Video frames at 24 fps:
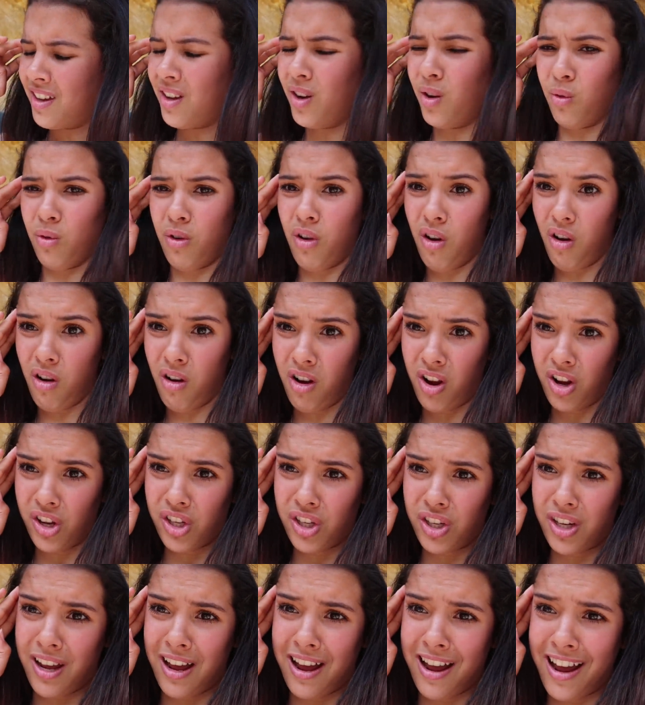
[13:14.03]
Oh
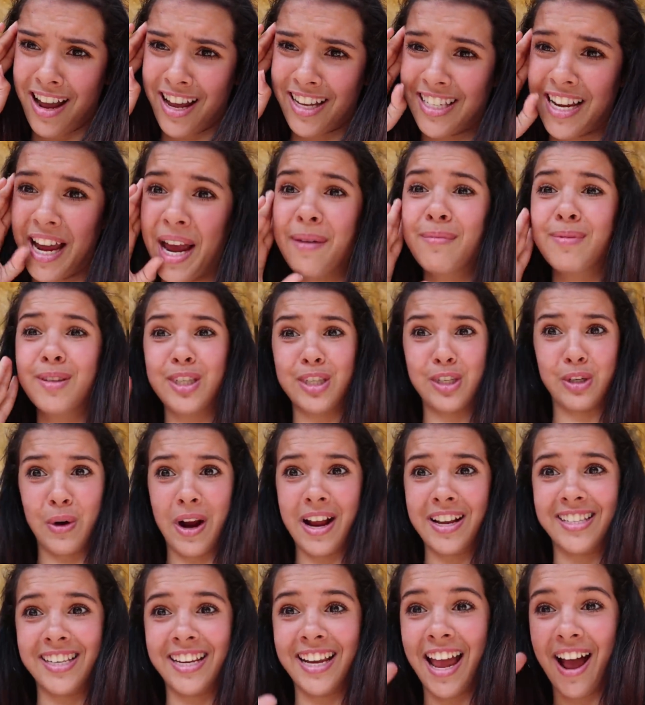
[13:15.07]
gosh, guys, I'm
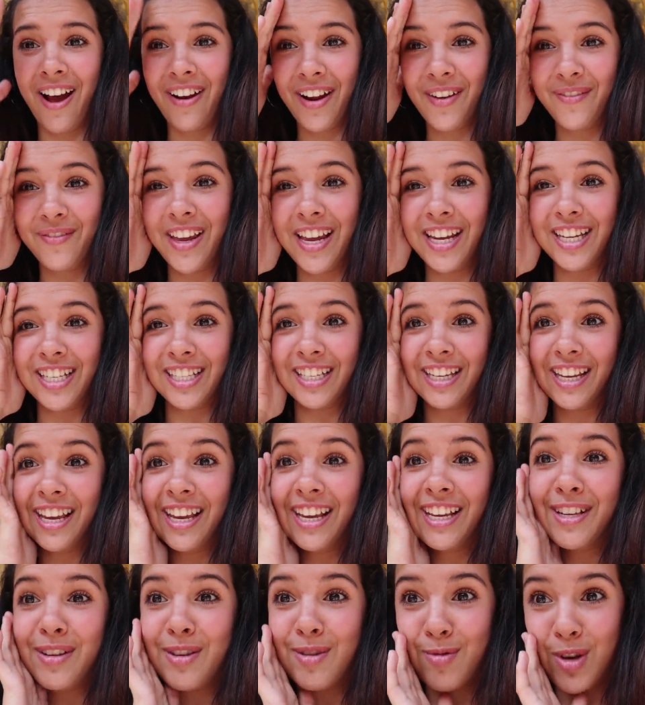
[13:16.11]
stressing out. I'm like
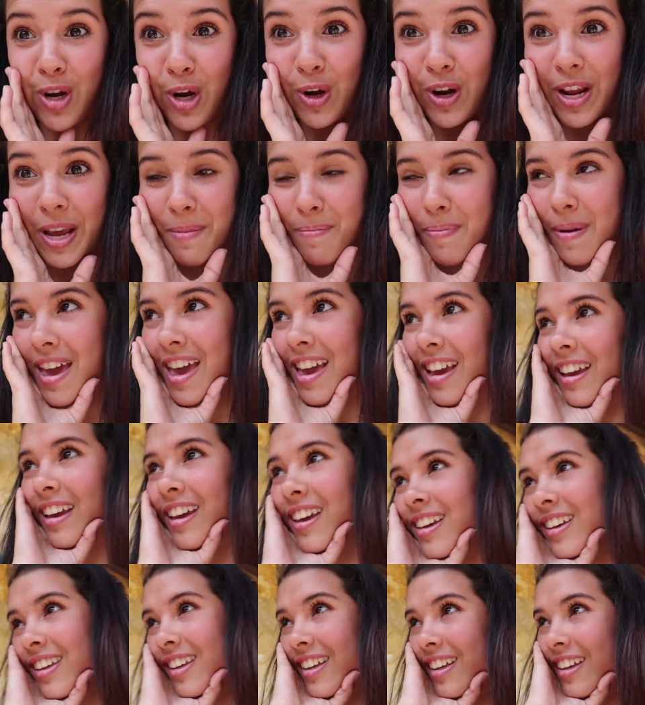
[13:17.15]
turning pink.
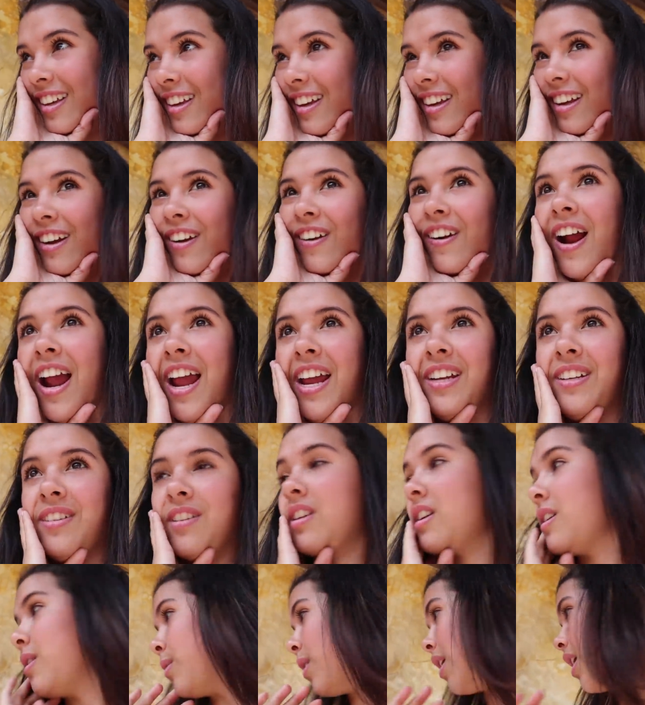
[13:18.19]
All right,
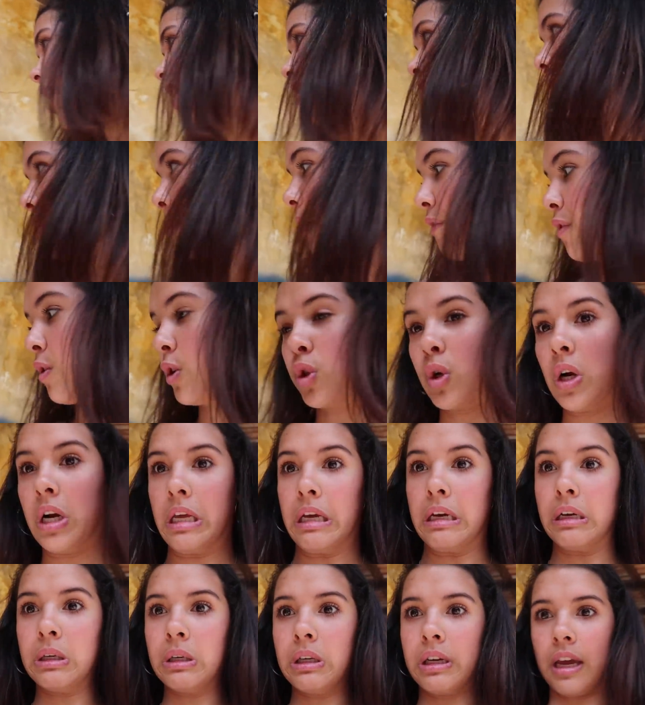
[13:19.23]
well, I think my food's
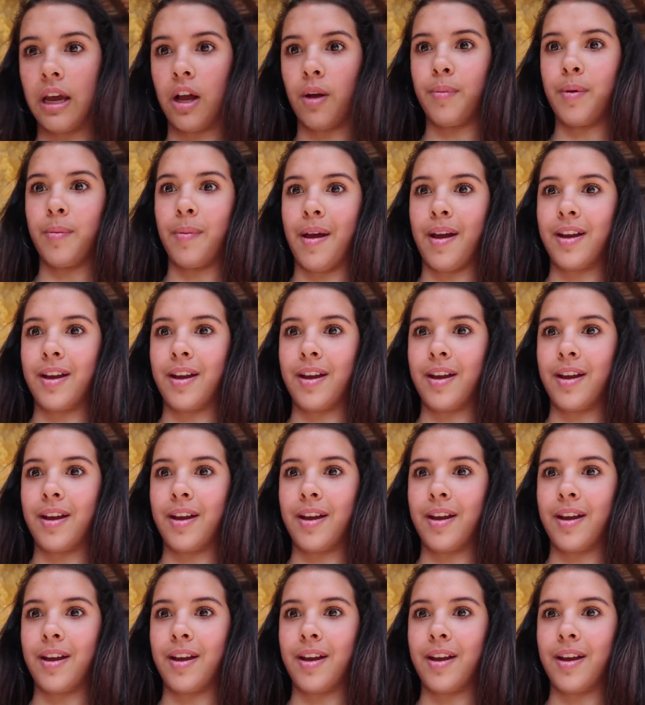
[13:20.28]
ready. Okay, I'll be